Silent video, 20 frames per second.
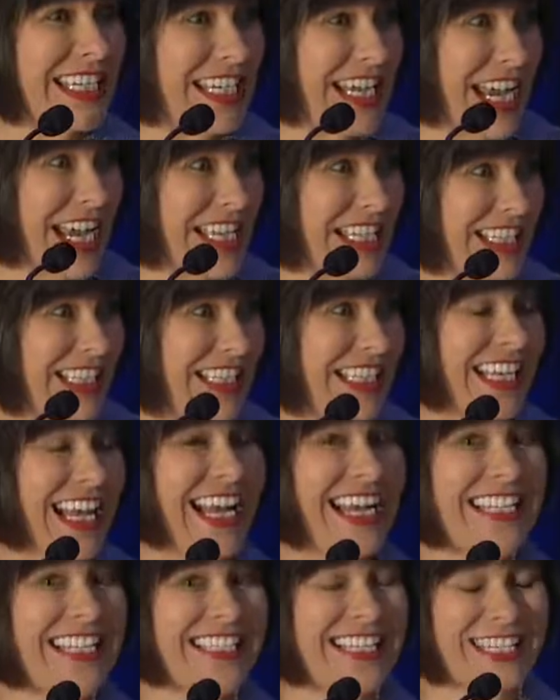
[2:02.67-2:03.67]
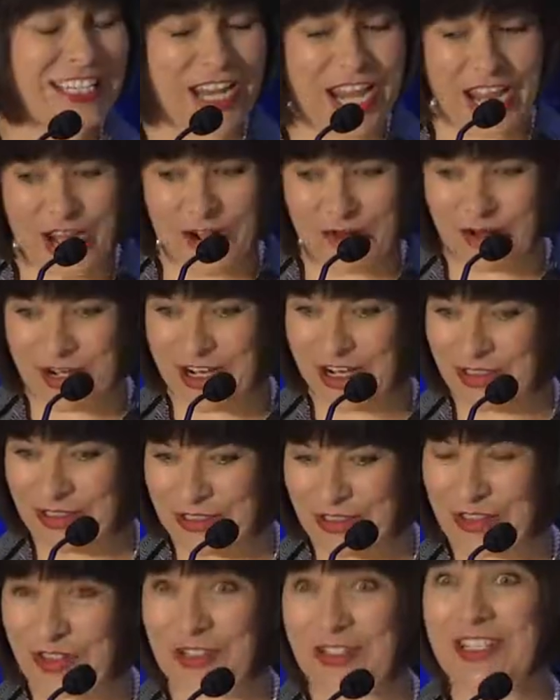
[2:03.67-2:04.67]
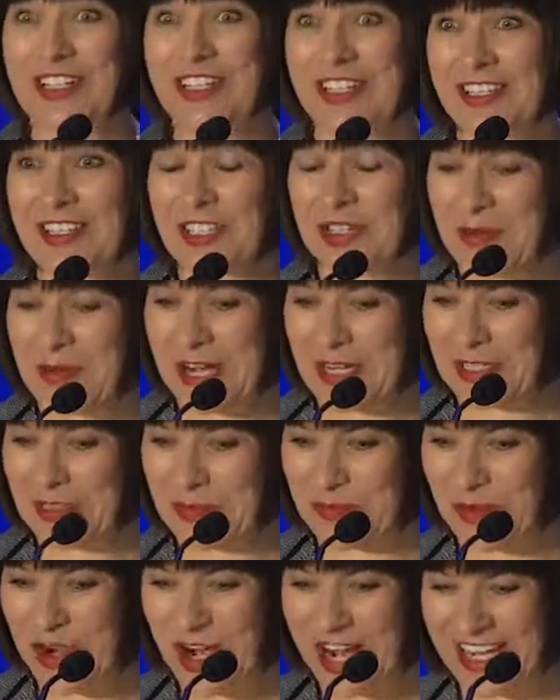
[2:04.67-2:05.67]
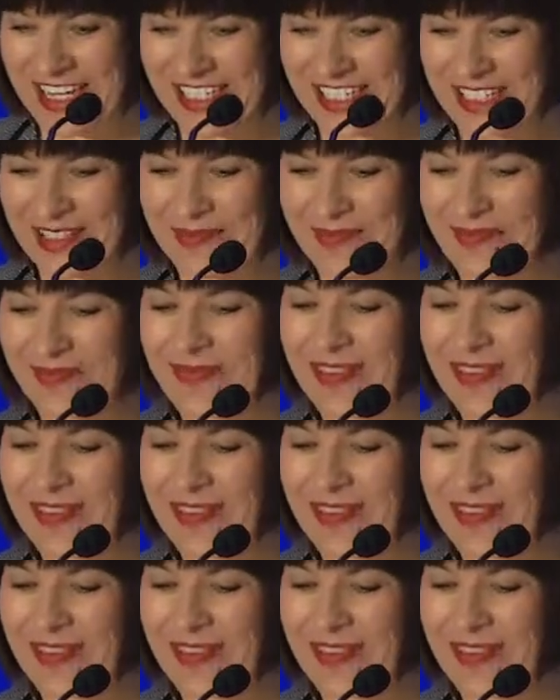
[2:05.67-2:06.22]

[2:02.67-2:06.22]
yes, I said agriculture, to my surprise.